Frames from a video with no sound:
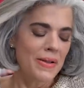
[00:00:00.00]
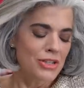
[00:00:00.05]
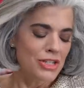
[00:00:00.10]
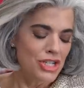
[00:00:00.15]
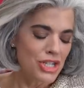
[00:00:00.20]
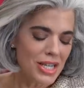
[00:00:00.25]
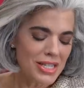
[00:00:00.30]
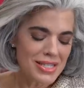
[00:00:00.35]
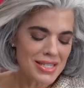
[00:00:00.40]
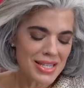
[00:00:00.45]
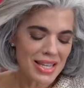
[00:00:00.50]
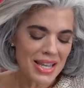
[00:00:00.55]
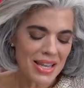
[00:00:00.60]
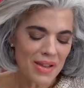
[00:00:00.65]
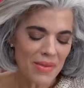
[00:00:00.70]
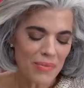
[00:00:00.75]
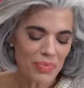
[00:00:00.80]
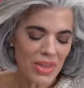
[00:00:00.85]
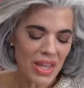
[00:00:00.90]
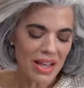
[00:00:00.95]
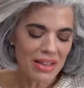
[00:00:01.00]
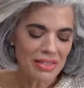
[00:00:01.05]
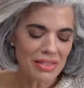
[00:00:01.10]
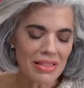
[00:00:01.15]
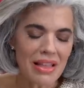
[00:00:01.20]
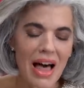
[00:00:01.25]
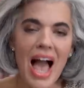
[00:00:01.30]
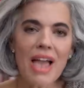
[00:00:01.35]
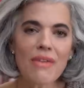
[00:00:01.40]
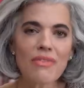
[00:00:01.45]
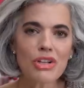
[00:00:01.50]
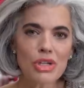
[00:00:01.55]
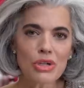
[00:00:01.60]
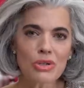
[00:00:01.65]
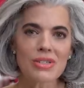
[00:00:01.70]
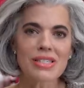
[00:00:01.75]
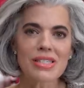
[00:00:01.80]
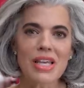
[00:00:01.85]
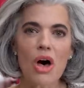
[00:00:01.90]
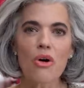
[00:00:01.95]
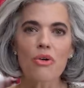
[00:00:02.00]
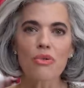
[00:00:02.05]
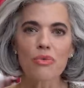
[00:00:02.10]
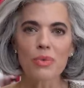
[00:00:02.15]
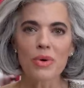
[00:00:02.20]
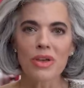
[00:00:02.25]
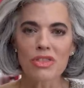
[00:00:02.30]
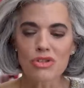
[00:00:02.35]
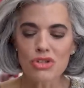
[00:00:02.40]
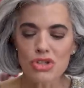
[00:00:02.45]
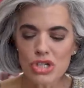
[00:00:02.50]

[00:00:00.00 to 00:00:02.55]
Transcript: Just enliven yourself with